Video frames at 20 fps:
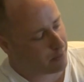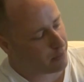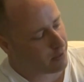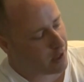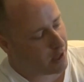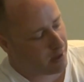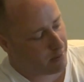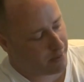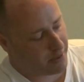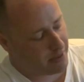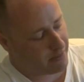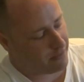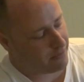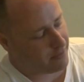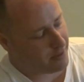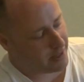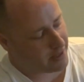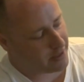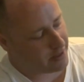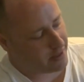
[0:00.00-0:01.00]
the problem and they
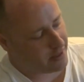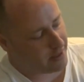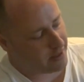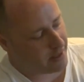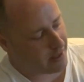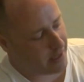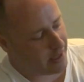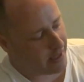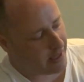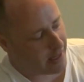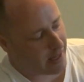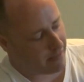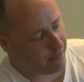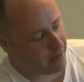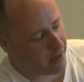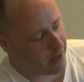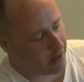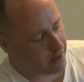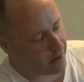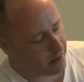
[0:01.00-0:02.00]
fixed it, and I've
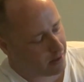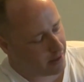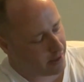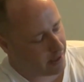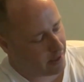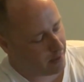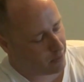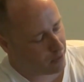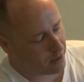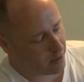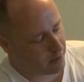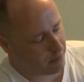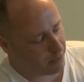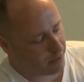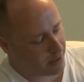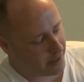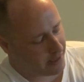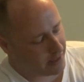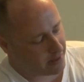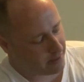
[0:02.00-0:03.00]
not heard any more
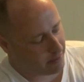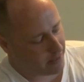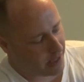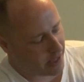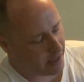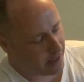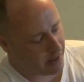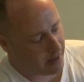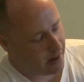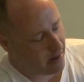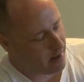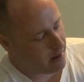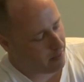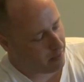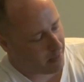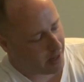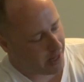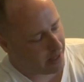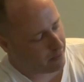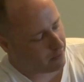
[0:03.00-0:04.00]
complaints about it.
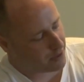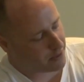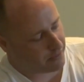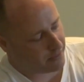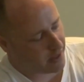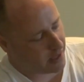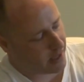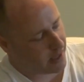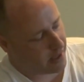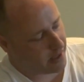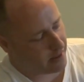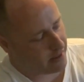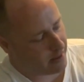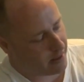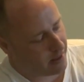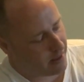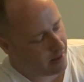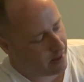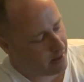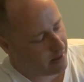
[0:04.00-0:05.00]
Mine was fine.
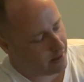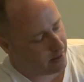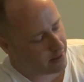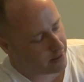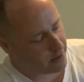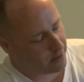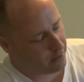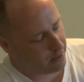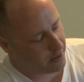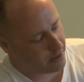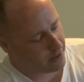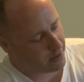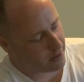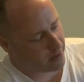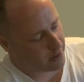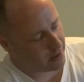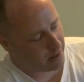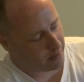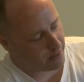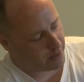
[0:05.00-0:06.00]
This whole
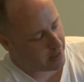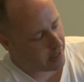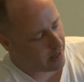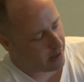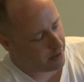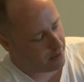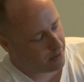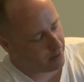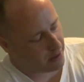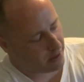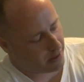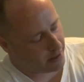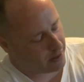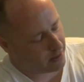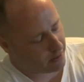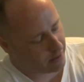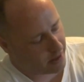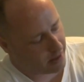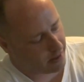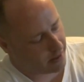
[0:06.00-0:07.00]
insert comes out, you can clean
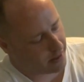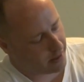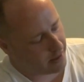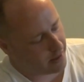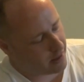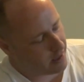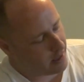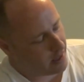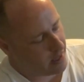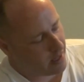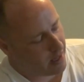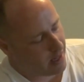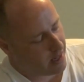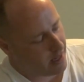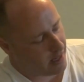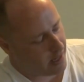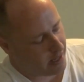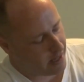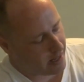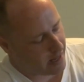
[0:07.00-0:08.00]
around it,
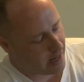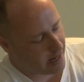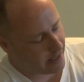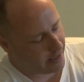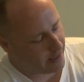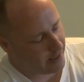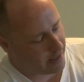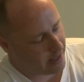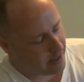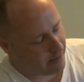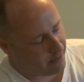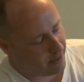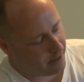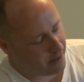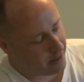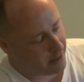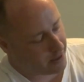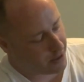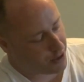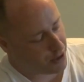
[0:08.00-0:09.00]
and I didn't have
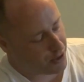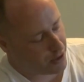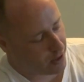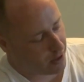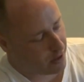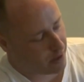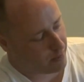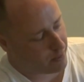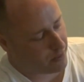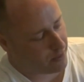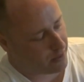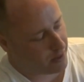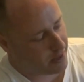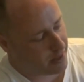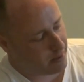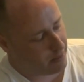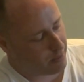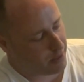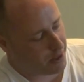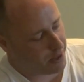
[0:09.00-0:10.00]
anything sharp on
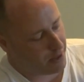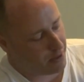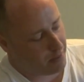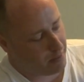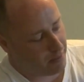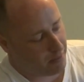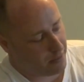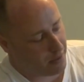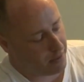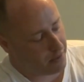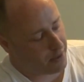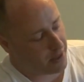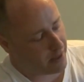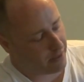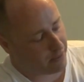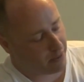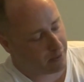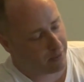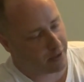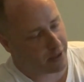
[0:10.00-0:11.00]
it, but you
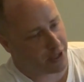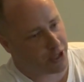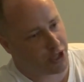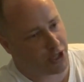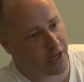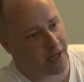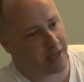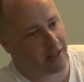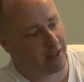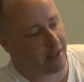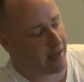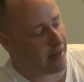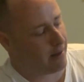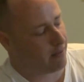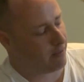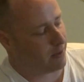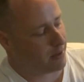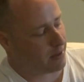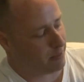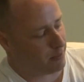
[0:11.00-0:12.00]
definitely want to check
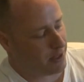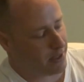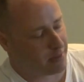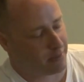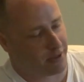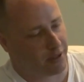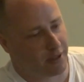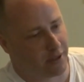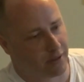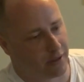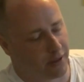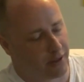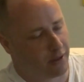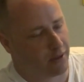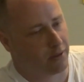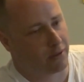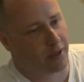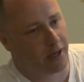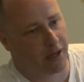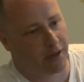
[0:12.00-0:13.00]
that with a piece of material that you
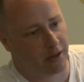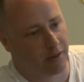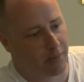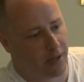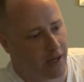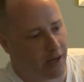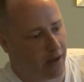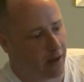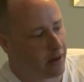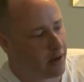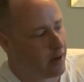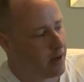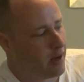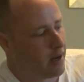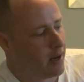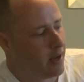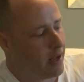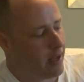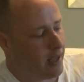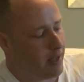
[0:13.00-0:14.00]
don't care about,
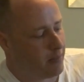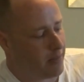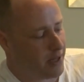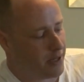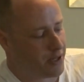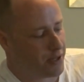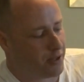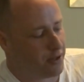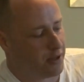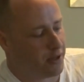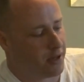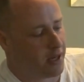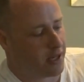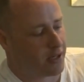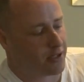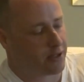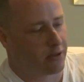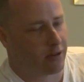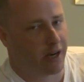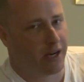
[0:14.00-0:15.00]
and make sure you're
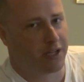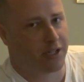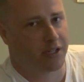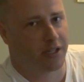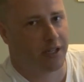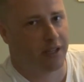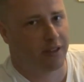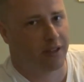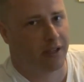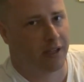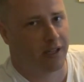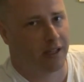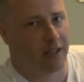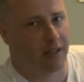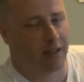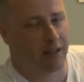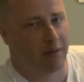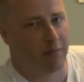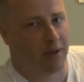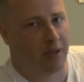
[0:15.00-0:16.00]
not scratching anything
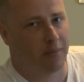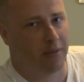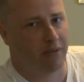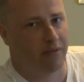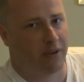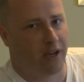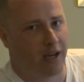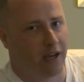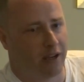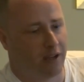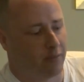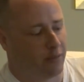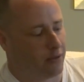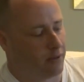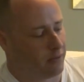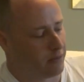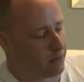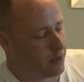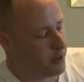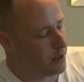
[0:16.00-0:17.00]
that may be
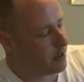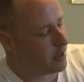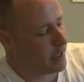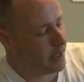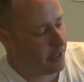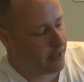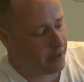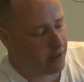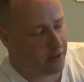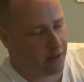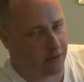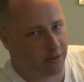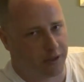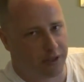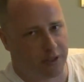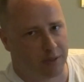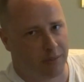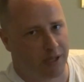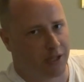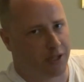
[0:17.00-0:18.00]
valuable. Run your hand over,
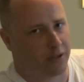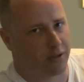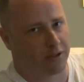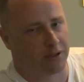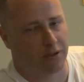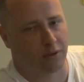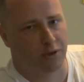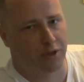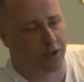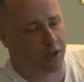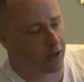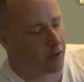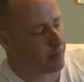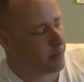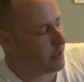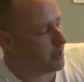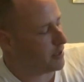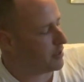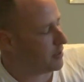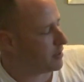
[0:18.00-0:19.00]
just make sure there's no sharp
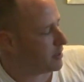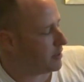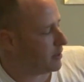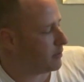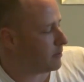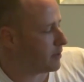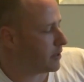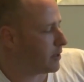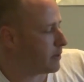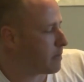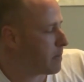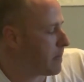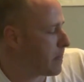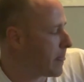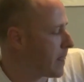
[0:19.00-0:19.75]
edges anywhere.